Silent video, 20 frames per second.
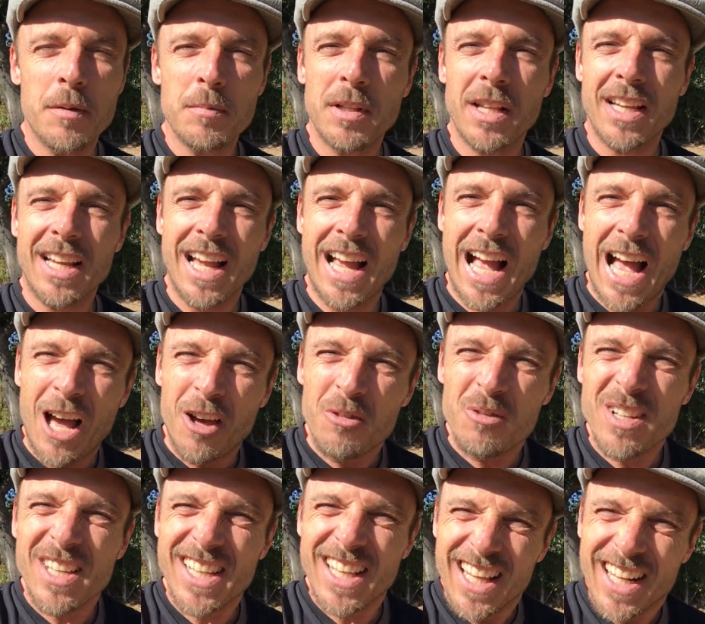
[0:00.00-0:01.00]
Like, how did
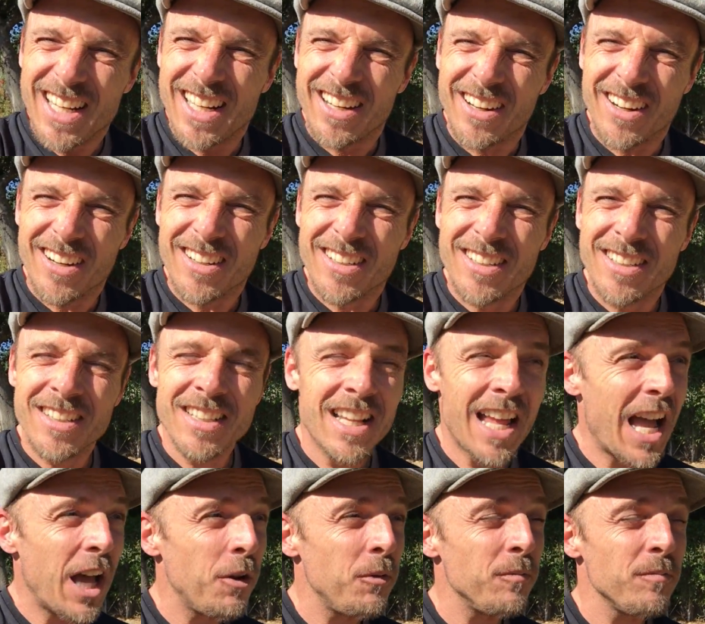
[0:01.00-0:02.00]
we get here?
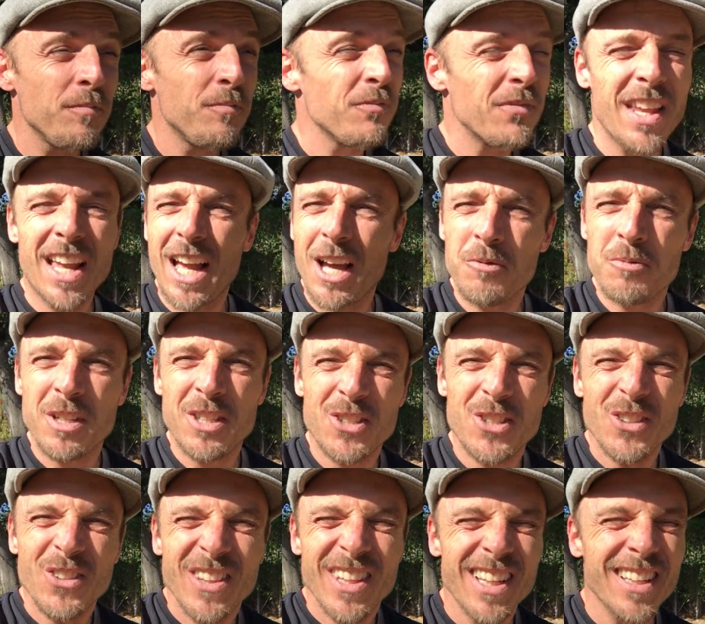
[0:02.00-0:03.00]
How did we
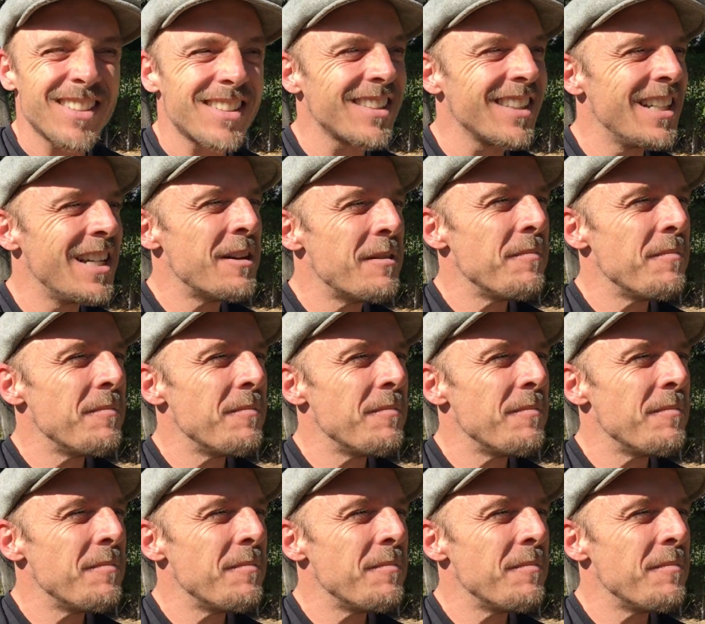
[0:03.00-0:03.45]
do this?